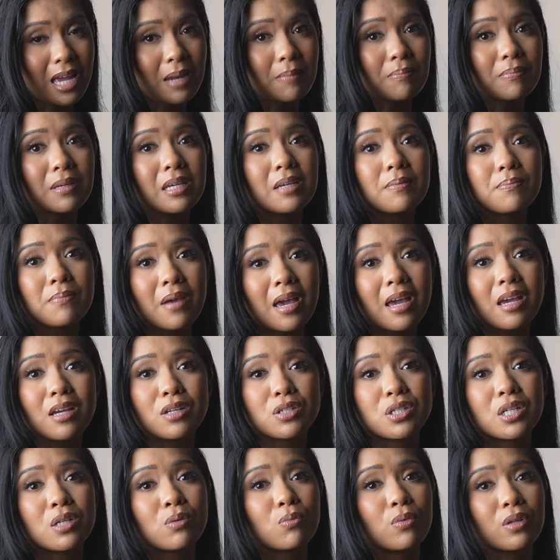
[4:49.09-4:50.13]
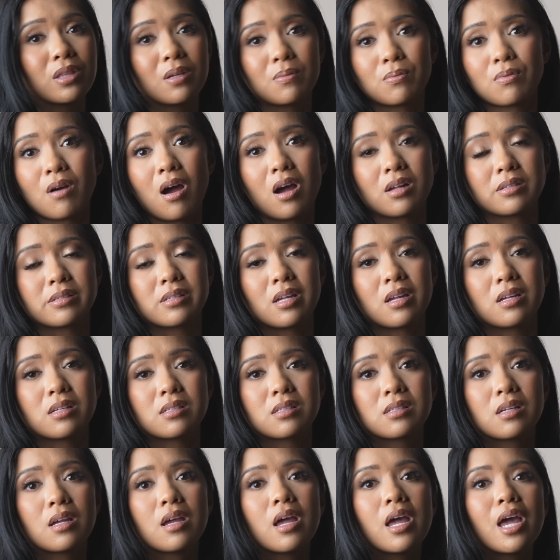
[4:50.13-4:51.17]
and be patient with the
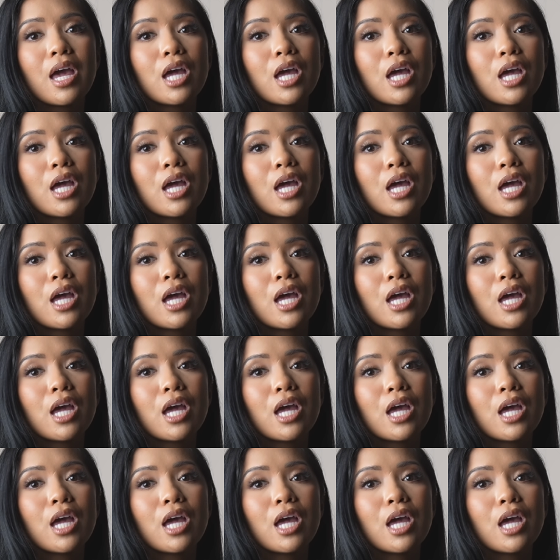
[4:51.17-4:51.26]
process.